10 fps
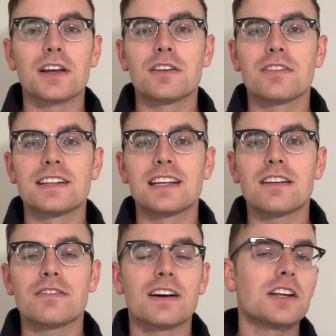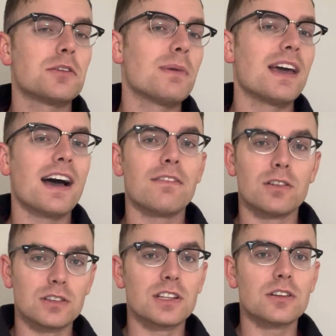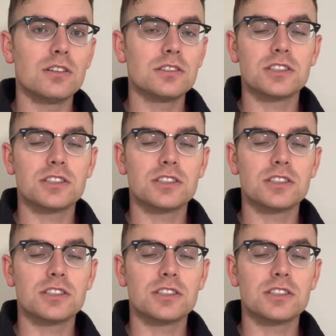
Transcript: you've identified, you may have a little